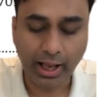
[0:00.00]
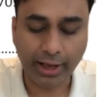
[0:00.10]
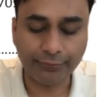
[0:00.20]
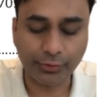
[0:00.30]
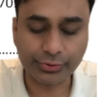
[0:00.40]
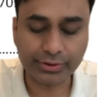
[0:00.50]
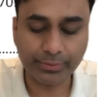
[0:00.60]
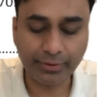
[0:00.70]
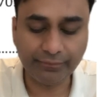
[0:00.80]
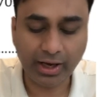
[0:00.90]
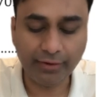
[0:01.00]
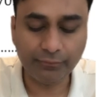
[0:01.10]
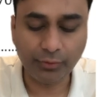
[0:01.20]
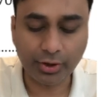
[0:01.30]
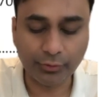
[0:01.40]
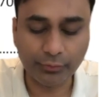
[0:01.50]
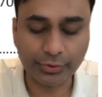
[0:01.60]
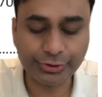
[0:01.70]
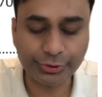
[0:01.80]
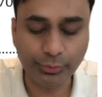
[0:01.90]
And to simplify 1 over
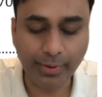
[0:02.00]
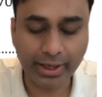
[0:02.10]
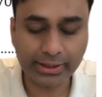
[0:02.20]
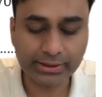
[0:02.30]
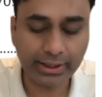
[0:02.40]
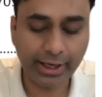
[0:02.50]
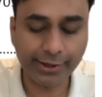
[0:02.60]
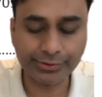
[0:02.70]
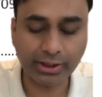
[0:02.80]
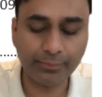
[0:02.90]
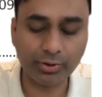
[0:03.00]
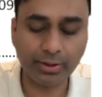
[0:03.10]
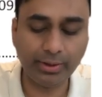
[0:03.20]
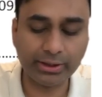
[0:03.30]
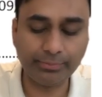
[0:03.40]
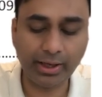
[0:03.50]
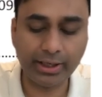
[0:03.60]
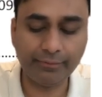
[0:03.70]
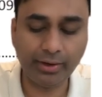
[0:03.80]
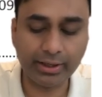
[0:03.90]
2 minus 3 iota, I'm going to multiply
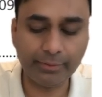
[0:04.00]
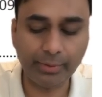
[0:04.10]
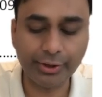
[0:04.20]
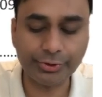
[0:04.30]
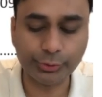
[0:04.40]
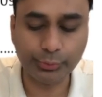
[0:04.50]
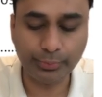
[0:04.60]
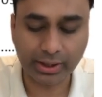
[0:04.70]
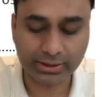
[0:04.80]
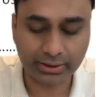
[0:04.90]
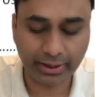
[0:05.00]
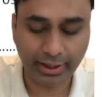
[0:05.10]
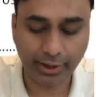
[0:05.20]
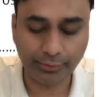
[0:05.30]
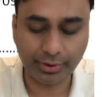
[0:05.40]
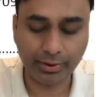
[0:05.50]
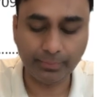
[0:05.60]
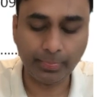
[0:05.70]
and divide it by 2 plus 3 iota.